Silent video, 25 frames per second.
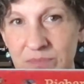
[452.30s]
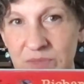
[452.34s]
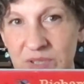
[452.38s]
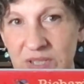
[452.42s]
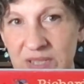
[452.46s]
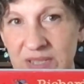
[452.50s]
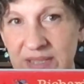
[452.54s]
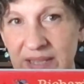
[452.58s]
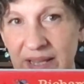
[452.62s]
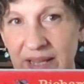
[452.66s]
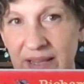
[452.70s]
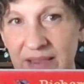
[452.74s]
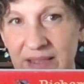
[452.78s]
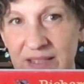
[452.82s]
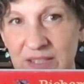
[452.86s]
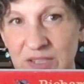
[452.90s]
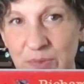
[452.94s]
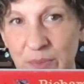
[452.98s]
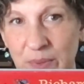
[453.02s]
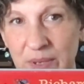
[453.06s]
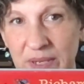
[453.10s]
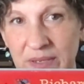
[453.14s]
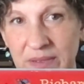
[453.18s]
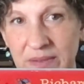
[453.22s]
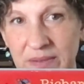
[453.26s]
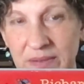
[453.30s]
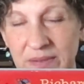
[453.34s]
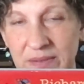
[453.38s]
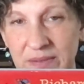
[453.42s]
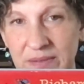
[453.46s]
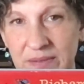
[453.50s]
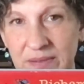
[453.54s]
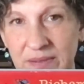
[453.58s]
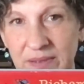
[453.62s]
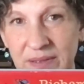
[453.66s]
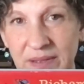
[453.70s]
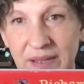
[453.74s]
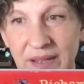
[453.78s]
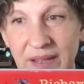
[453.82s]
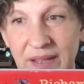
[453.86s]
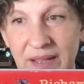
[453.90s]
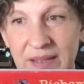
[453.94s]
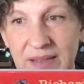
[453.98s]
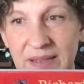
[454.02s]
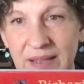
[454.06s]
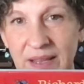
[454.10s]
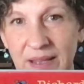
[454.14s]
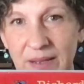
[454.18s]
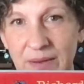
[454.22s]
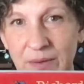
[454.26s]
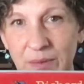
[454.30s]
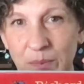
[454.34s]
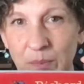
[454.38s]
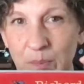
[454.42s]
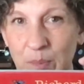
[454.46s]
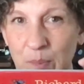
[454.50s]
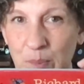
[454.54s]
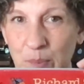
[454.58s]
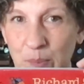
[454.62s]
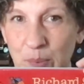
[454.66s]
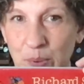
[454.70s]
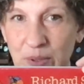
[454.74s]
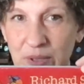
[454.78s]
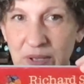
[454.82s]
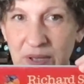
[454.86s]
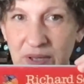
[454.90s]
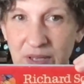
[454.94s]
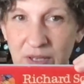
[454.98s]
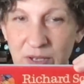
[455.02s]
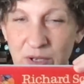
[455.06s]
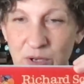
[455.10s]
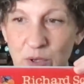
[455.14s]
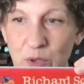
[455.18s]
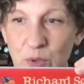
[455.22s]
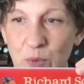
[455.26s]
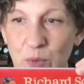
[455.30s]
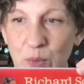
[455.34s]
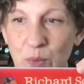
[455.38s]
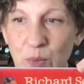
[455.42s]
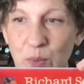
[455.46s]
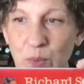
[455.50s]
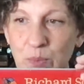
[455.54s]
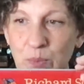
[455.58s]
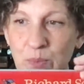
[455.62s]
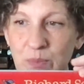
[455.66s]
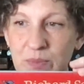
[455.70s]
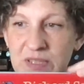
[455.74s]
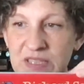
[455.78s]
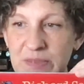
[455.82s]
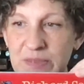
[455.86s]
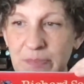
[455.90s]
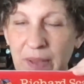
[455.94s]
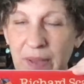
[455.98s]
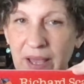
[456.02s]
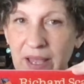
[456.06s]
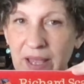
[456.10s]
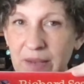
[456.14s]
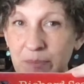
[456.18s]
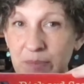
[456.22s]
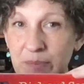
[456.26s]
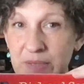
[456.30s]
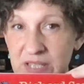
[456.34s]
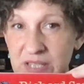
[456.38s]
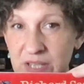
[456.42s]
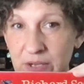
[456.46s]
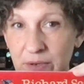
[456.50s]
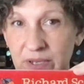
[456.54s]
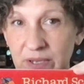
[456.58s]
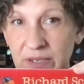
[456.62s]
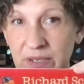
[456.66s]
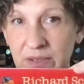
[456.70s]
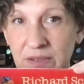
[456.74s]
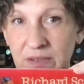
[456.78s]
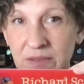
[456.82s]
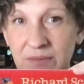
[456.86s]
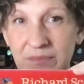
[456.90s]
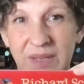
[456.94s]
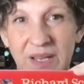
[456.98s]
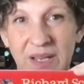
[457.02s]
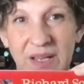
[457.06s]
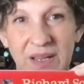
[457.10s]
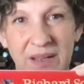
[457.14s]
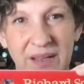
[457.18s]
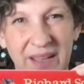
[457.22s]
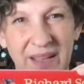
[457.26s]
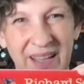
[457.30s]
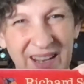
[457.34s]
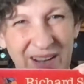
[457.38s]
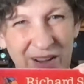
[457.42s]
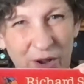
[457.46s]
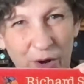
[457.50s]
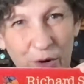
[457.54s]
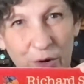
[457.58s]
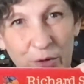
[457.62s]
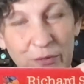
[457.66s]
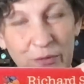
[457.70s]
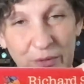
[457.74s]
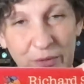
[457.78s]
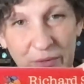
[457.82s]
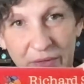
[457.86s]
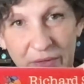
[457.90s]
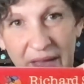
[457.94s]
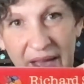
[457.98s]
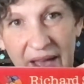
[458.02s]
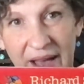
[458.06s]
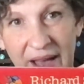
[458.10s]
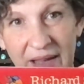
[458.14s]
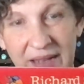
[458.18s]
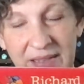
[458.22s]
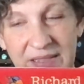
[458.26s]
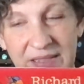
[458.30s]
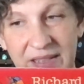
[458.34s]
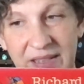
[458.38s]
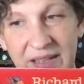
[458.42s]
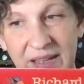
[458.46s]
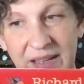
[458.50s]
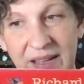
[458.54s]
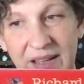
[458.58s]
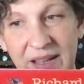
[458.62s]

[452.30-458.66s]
just like this one, and then put the new spine material kind of over that.